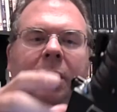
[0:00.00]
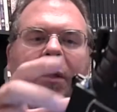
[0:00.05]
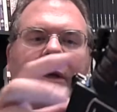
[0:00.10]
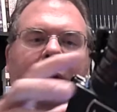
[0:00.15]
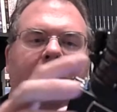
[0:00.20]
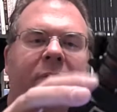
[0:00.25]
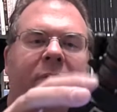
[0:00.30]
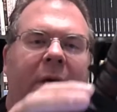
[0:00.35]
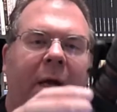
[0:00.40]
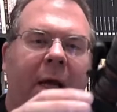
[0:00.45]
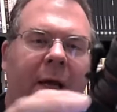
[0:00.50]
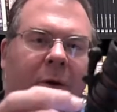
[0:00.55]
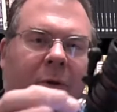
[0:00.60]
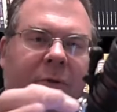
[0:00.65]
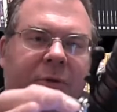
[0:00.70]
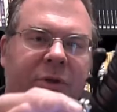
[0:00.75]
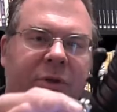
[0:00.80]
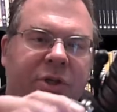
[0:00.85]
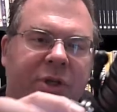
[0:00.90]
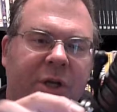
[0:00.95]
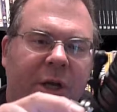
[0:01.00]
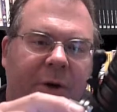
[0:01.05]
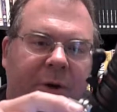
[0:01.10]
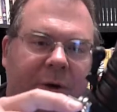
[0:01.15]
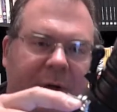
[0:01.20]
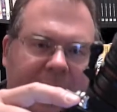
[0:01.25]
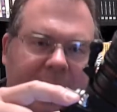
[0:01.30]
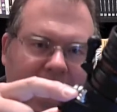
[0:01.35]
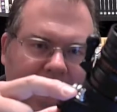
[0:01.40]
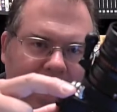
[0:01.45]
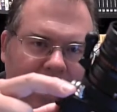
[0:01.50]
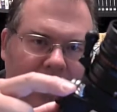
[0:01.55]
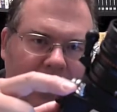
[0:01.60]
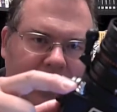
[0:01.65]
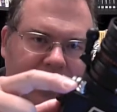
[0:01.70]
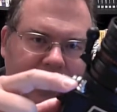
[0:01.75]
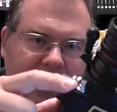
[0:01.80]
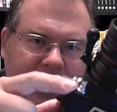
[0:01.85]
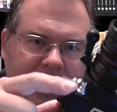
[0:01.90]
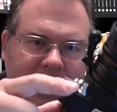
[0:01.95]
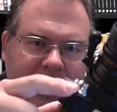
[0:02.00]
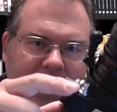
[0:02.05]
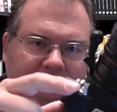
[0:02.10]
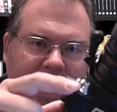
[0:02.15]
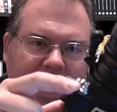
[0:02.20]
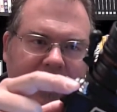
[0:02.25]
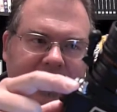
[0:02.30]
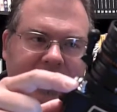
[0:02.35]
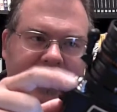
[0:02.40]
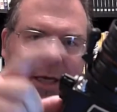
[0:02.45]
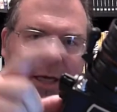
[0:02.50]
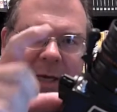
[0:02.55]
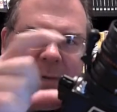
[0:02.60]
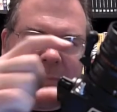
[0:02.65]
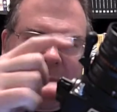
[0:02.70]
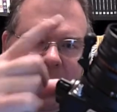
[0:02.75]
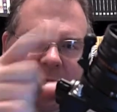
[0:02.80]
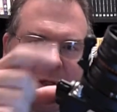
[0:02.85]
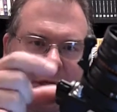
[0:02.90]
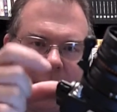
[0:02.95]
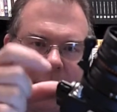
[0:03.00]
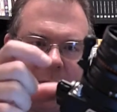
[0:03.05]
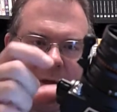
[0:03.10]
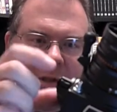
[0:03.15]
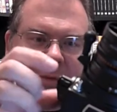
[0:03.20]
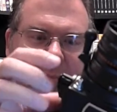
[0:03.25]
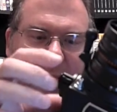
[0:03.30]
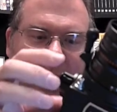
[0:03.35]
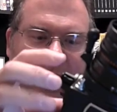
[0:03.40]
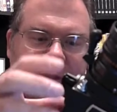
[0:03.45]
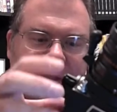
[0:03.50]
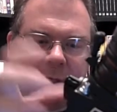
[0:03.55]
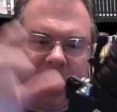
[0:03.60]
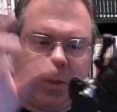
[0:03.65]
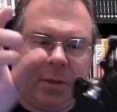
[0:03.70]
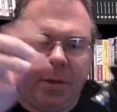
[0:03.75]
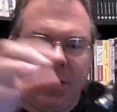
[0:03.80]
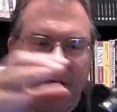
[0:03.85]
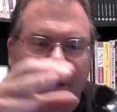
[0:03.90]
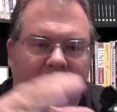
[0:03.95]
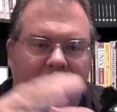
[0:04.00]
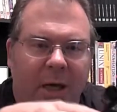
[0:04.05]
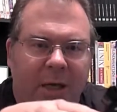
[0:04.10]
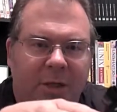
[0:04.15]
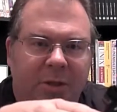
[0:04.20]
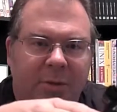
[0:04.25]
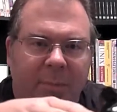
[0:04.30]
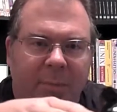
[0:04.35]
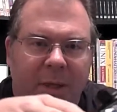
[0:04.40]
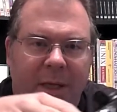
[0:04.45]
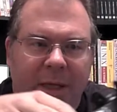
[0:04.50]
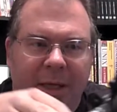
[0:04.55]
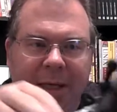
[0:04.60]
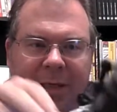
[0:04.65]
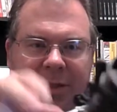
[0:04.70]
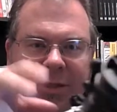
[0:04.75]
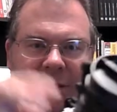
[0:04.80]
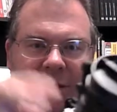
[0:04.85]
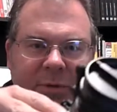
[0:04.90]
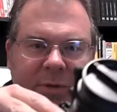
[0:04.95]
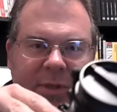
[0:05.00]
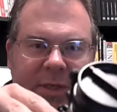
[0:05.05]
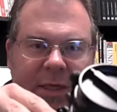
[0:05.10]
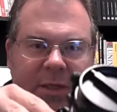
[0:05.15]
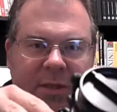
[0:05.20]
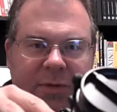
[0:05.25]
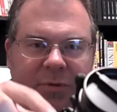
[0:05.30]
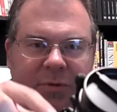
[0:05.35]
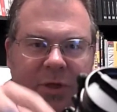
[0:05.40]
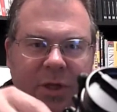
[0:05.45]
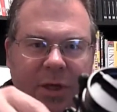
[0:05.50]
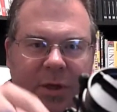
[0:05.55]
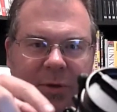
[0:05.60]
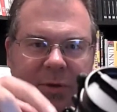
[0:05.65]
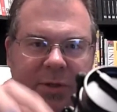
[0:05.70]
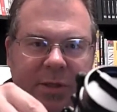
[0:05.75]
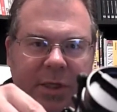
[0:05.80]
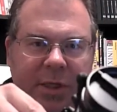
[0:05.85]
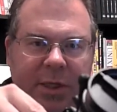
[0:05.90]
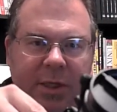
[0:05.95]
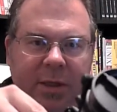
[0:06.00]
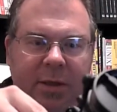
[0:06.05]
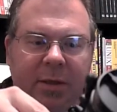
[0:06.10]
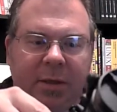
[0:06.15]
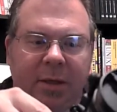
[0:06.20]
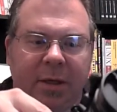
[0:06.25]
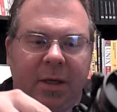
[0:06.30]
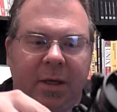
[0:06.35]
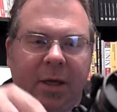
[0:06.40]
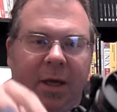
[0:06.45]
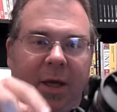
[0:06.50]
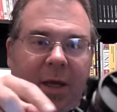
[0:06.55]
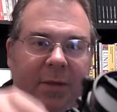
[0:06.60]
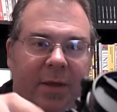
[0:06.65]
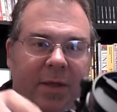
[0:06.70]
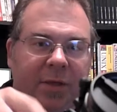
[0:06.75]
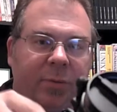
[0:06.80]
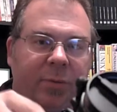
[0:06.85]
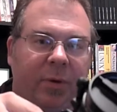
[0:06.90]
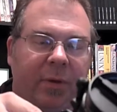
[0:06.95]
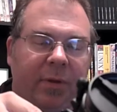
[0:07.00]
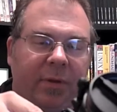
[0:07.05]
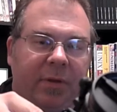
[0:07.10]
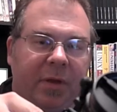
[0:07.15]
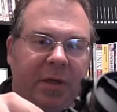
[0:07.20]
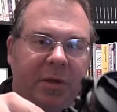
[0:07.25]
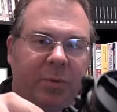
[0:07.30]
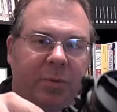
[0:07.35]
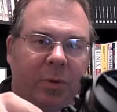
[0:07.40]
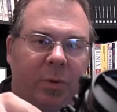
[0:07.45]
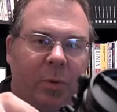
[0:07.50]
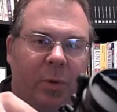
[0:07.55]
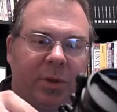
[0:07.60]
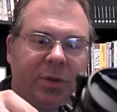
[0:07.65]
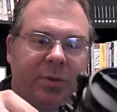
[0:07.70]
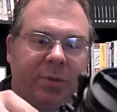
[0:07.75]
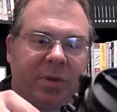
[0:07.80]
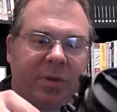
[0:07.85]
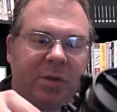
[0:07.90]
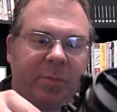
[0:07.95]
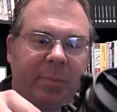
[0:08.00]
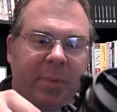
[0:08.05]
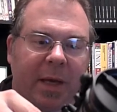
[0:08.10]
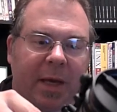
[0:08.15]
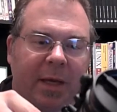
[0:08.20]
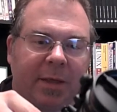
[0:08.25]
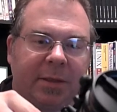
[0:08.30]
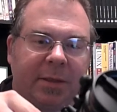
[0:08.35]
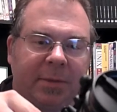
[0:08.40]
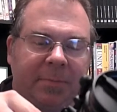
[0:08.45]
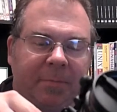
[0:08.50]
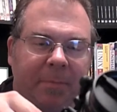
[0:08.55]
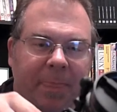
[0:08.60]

Note that I hold the shutter down the entire time the shutter is buzzing. A Hasselblad has two sets of shutters in it, and that's one of the things we're going to inspect.